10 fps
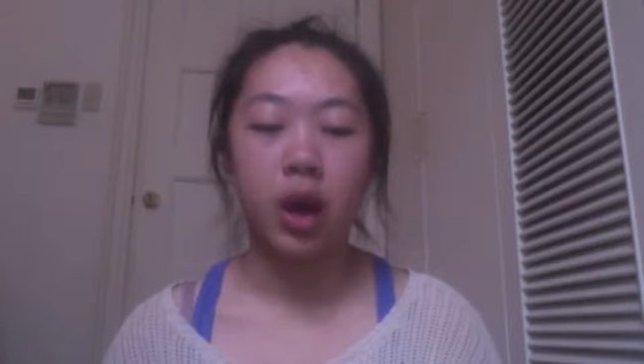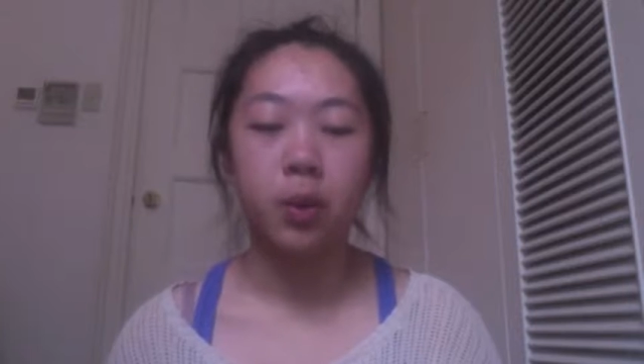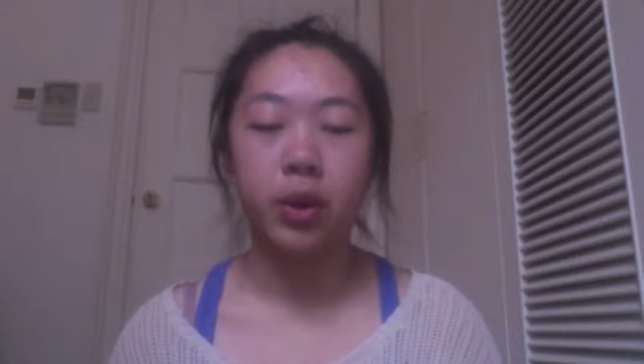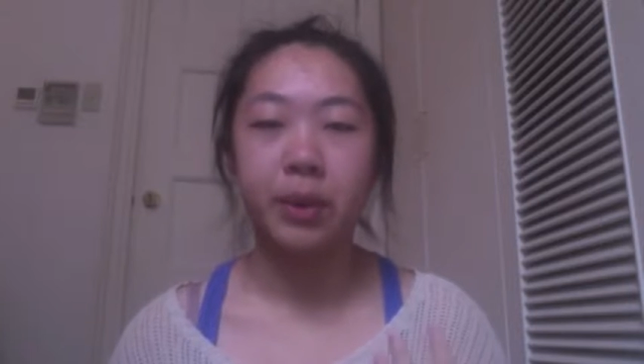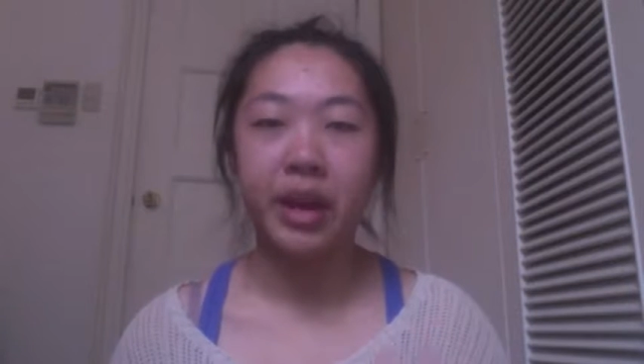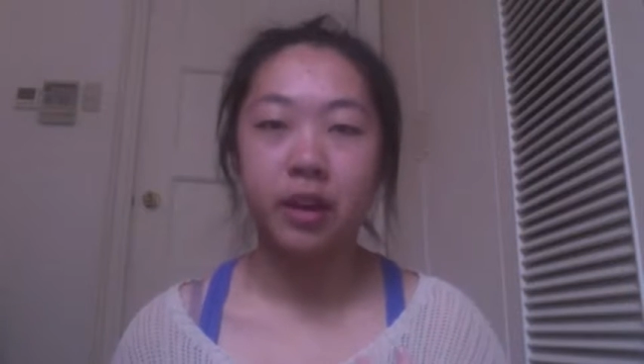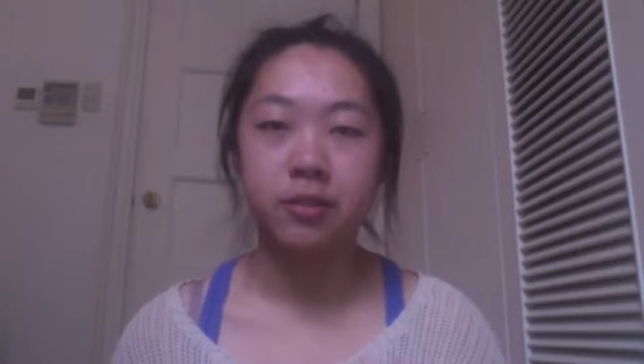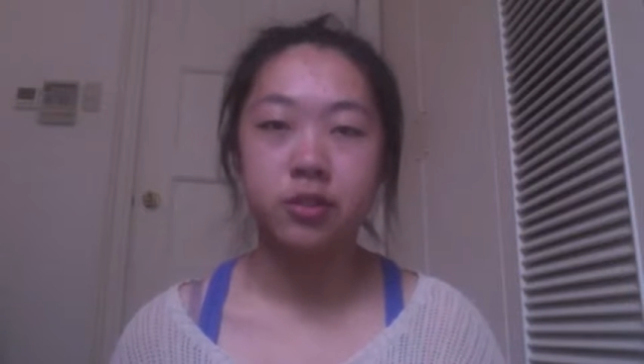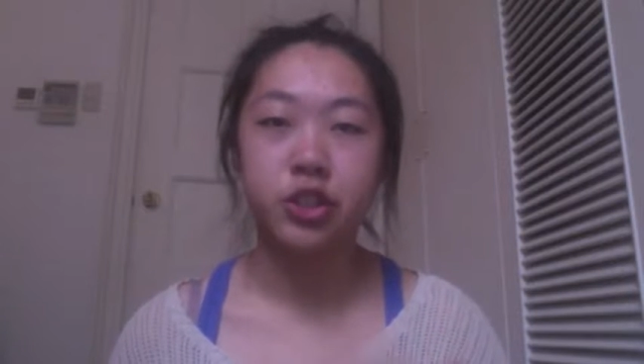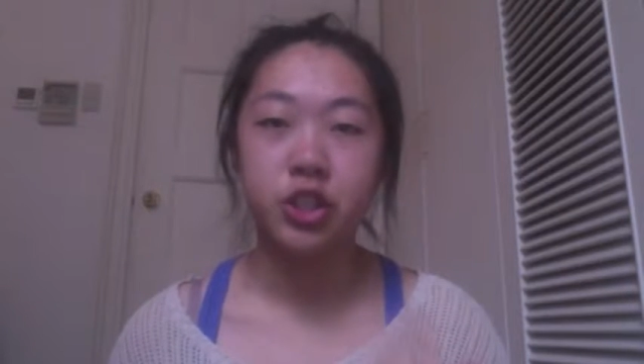want to pay
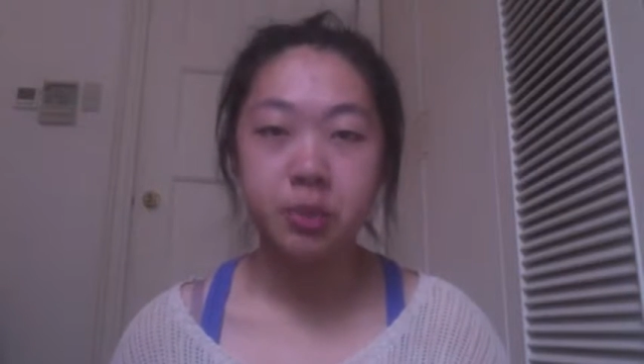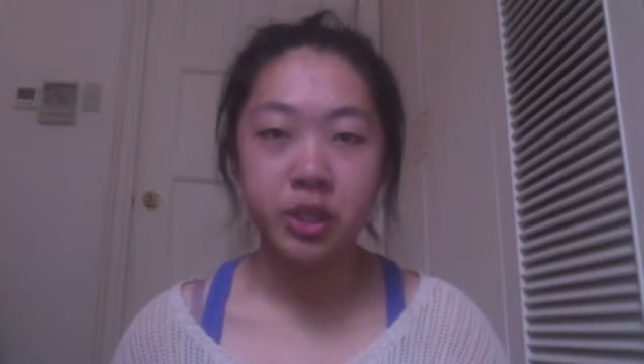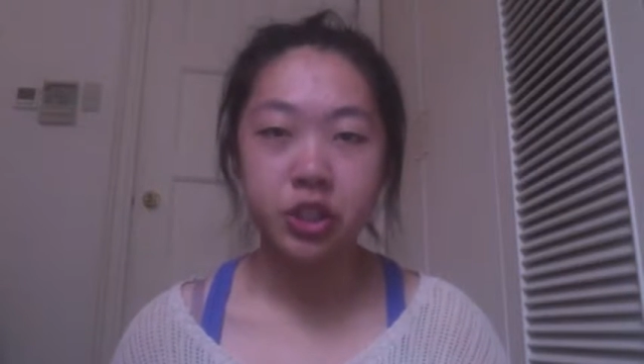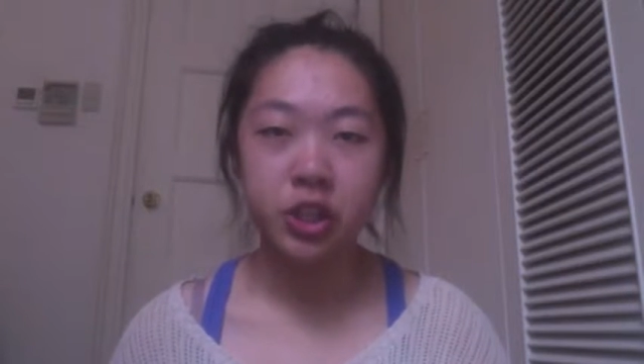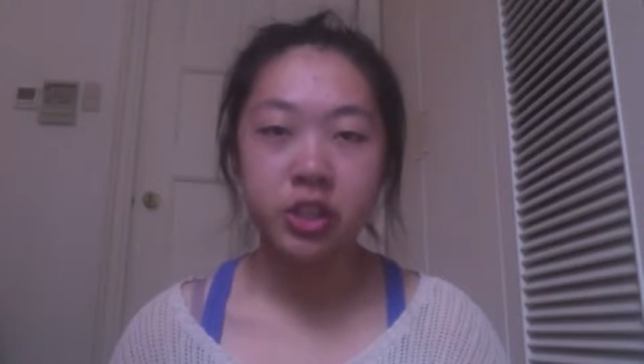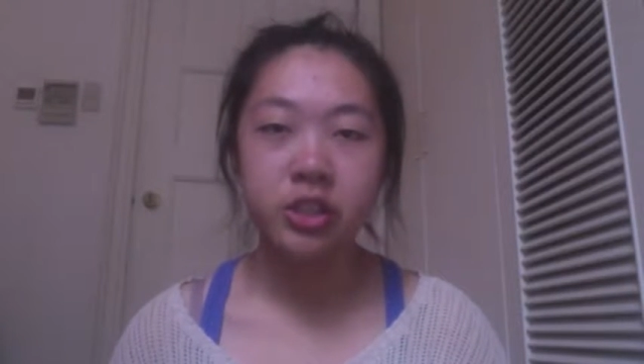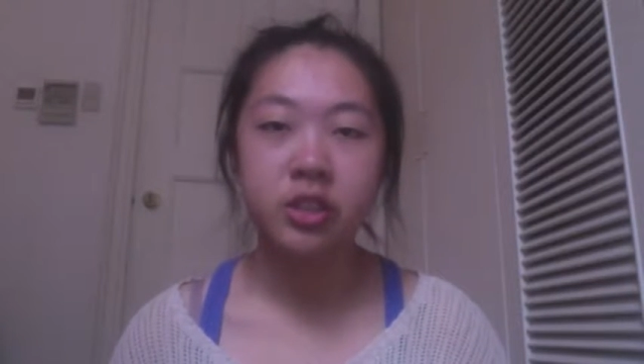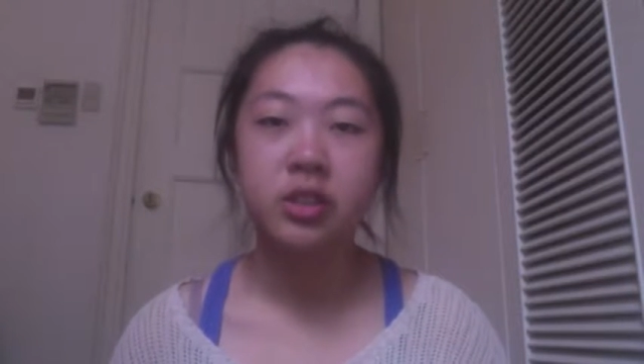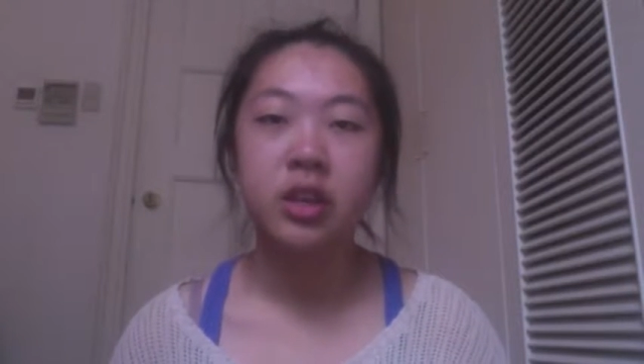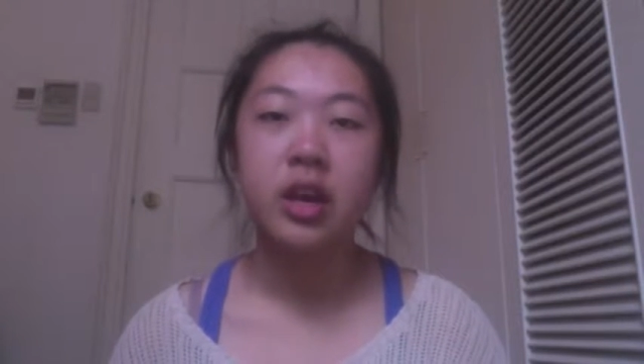for the shipping
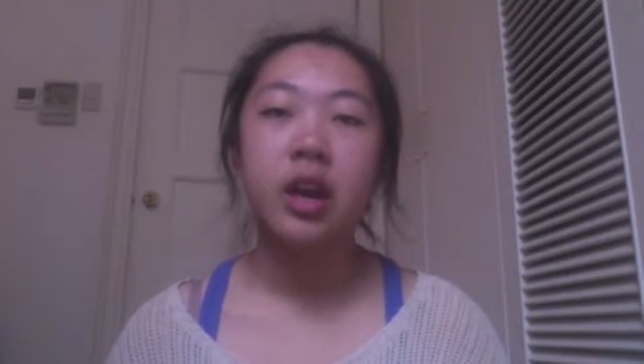charges,